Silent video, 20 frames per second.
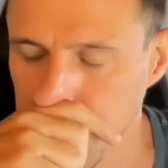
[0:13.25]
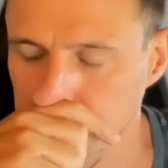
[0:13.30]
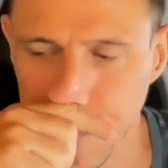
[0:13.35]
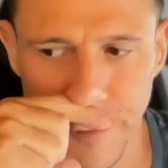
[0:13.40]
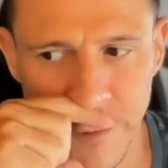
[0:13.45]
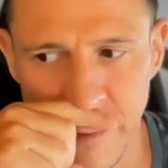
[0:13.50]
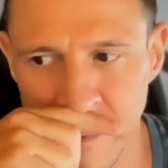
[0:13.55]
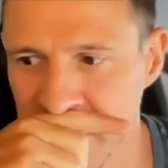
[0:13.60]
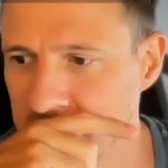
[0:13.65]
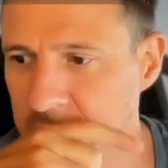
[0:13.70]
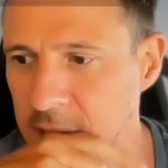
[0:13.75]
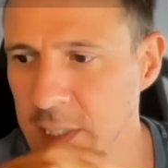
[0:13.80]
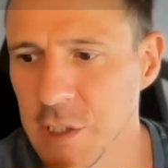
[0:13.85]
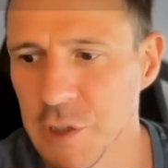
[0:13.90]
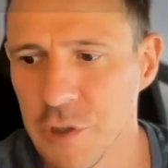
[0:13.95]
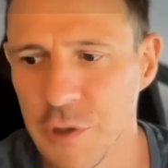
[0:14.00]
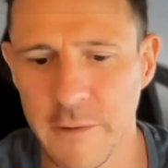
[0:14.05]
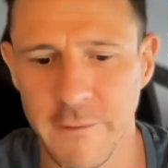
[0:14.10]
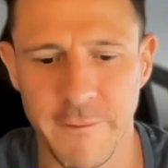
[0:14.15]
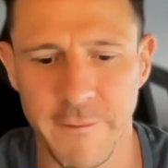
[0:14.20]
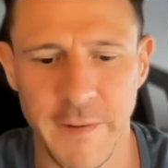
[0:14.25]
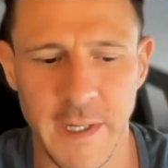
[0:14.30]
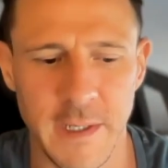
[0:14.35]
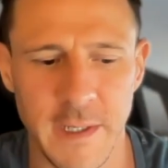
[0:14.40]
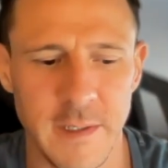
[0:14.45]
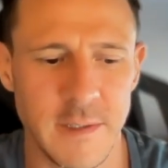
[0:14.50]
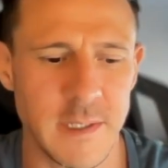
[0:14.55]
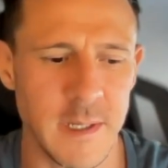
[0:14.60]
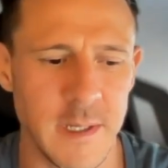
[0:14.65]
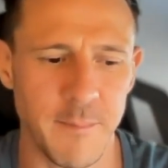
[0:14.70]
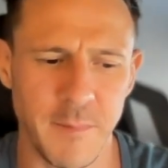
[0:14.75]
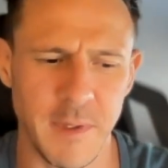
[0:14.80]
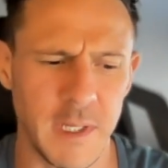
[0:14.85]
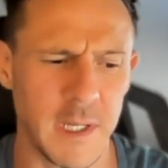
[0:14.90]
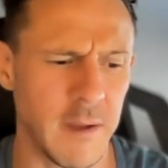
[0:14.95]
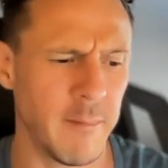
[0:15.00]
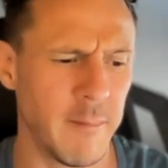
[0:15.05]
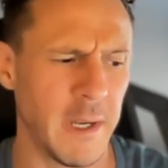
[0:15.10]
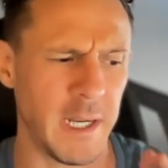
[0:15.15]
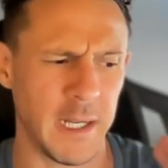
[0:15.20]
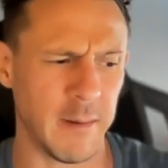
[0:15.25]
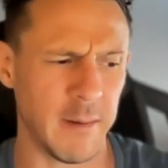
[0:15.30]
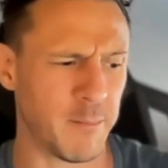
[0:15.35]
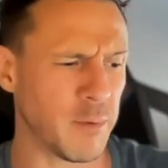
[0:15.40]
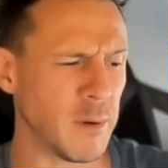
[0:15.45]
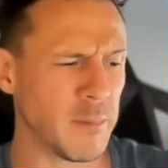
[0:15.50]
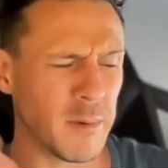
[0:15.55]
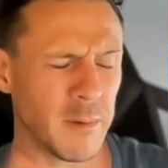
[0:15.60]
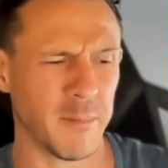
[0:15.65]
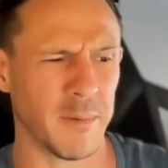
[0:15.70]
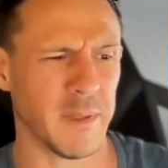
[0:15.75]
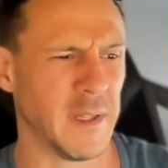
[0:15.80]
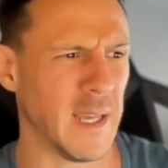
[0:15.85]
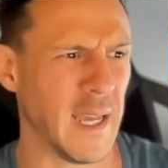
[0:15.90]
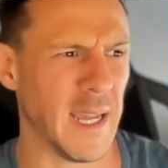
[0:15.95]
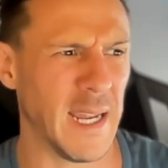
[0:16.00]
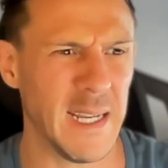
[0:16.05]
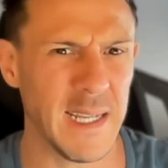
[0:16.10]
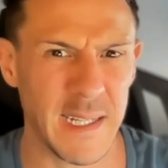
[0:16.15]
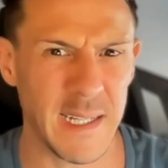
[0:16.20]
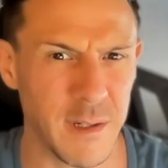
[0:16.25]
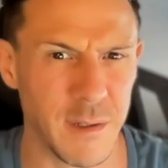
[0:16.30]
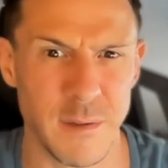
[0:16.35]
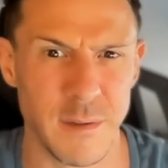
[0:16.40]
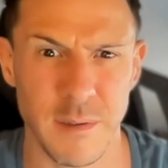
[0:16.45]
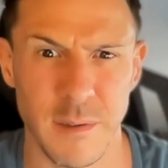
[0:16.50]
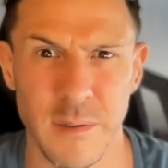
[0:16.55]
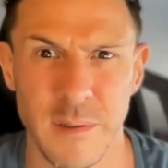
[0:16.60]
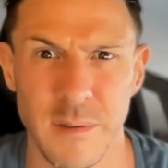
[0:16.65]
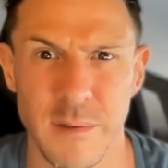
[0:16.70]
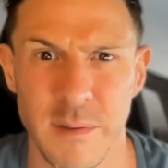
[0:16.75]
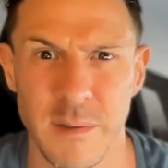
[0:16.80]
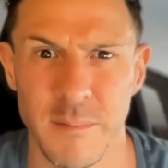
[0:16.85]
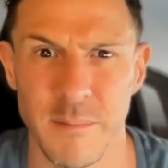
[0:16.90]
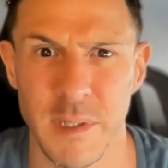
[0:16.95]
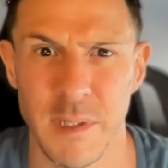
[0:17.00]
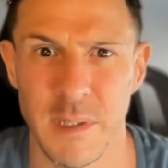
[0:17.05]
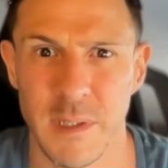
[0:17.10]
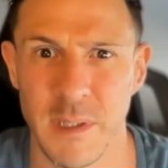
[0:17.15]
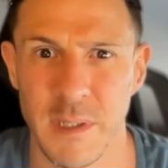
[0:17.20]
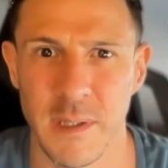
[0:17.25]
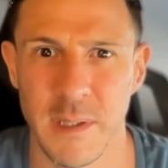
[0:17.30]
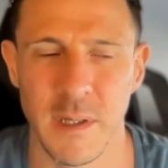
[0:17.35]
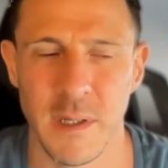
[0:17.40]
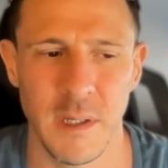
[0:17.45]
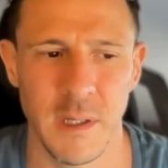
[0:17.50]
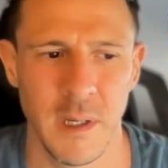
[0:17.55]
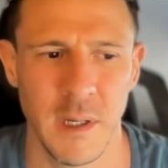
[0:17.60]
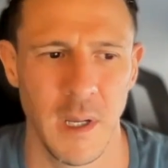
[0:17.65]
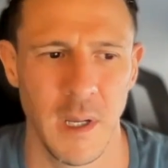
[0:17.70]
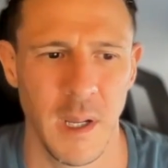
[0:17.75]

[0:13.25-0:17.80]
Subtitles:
So the slingshot effect is something I made up probably 8 years ago, something like that.